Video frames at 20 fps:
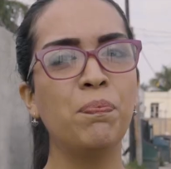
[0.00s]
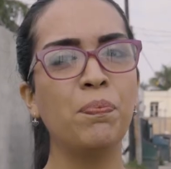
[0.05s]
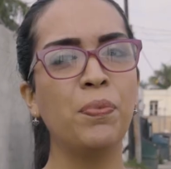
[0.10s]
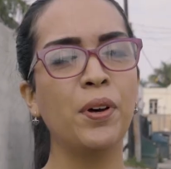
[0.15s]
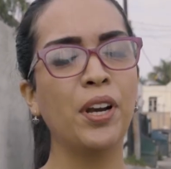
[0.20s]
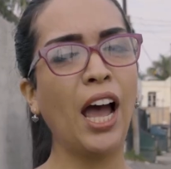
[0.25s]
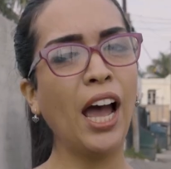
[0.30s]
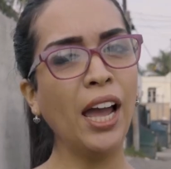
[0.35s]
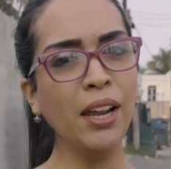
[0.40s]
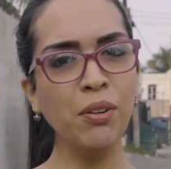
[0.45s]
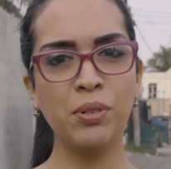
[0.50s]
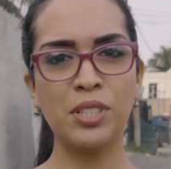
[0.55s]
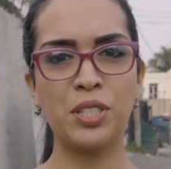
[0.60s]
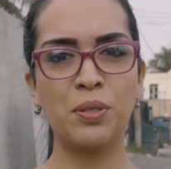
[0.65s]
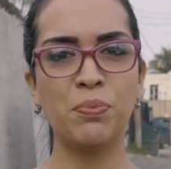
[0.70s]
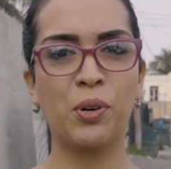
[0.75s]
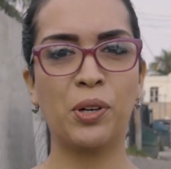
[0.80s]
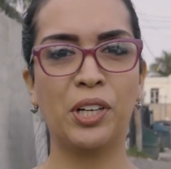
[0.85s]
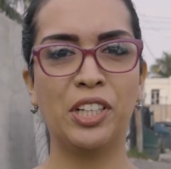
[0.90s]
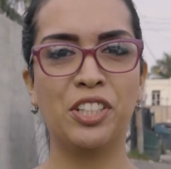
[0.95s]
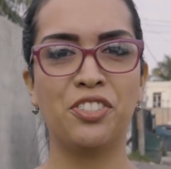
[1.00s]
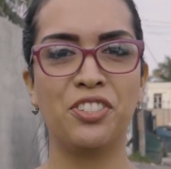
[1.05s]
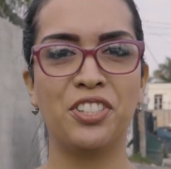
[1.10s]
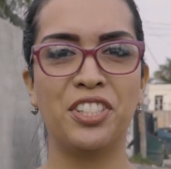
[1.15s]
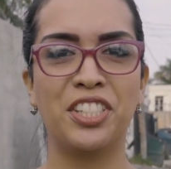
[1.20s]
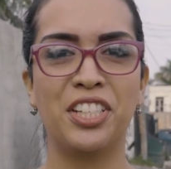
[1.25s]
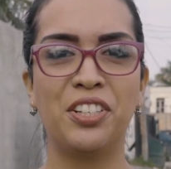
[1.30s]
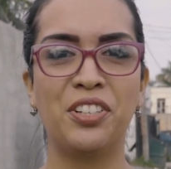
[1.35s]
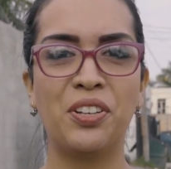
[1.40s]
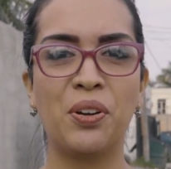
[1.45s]
But I was more
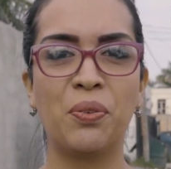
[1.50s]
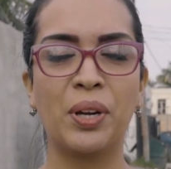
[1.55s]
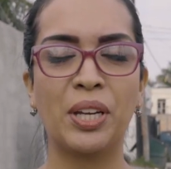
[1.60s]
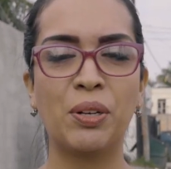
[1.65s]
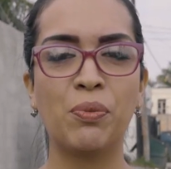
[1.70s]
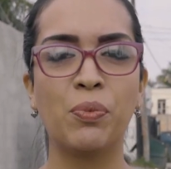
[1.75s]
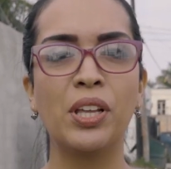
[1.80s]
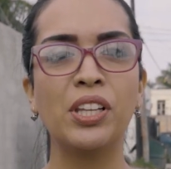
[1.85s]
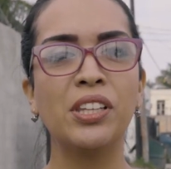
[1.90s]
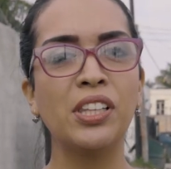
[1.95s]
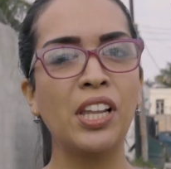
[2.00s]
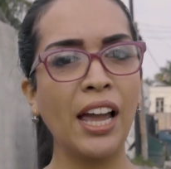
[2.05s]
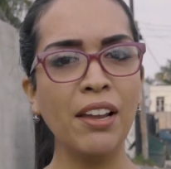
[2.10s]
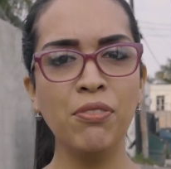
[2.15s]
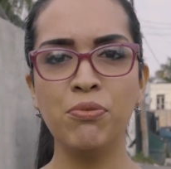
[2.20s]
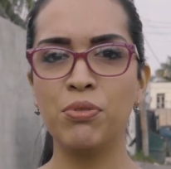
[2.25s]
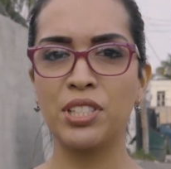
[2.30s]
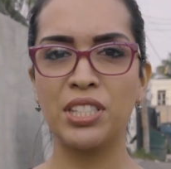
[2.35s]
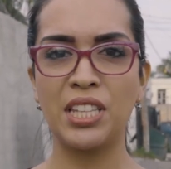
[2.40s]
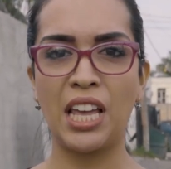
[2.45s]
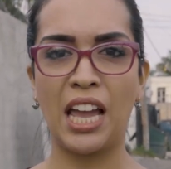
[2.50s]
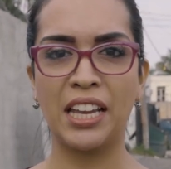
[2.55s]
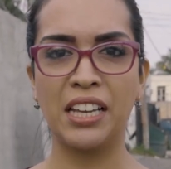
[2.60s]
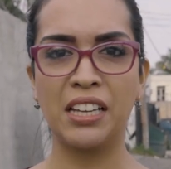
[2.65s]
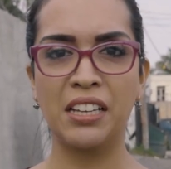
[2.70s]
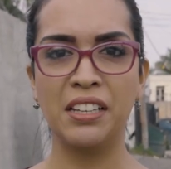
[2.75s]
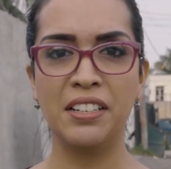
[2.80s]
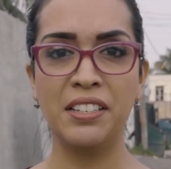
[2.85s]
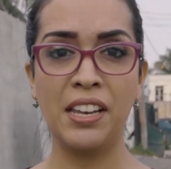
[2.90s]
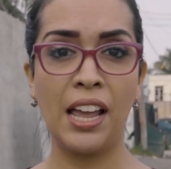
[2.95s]
interested in knowing what life was
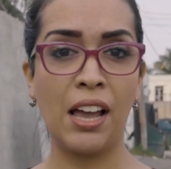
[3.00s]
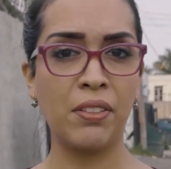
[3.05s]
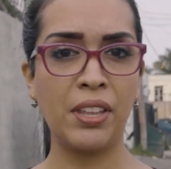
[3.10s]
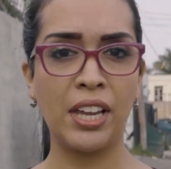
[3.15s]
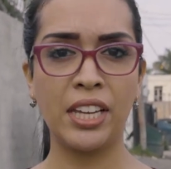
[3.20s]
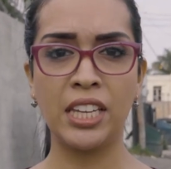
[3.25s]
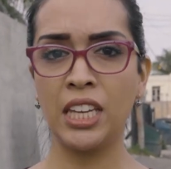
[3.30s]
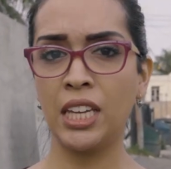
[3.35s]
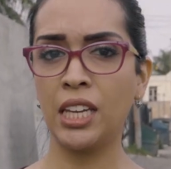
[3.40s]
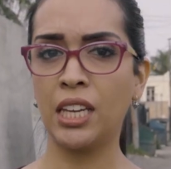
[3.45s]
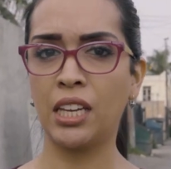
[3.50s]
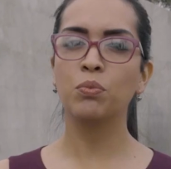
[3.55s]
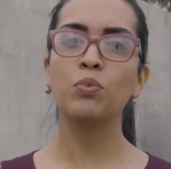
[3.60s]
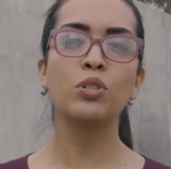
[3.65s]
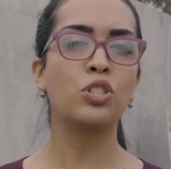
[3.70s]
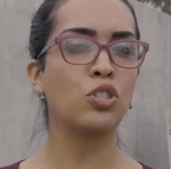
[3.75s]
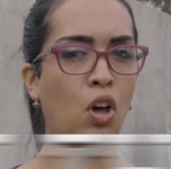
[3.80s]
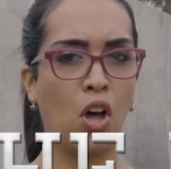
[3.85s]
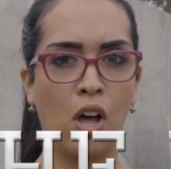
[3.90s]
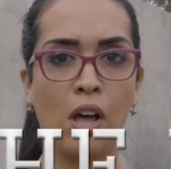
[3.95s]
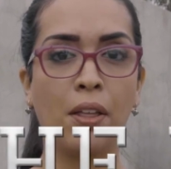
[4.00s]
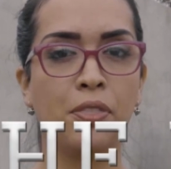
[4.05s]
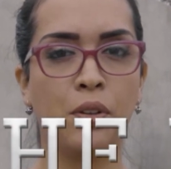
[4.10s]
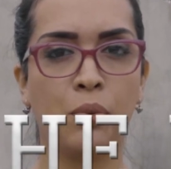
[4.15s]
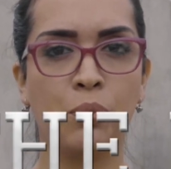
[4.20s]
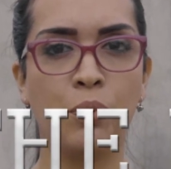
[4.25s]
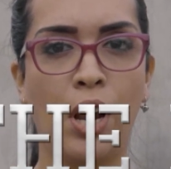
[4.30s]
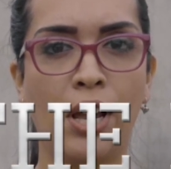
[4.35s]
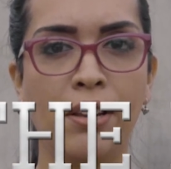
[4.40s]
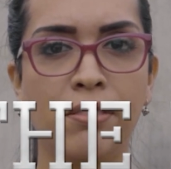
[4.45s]
like now that he was on
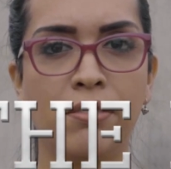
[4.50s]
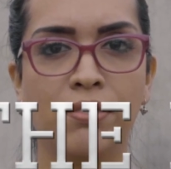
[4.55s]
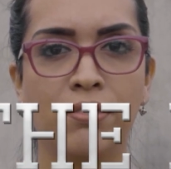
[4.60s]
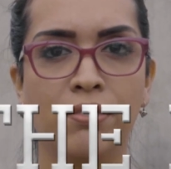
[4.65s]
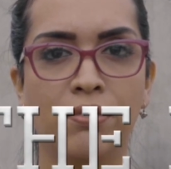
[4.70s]
the run.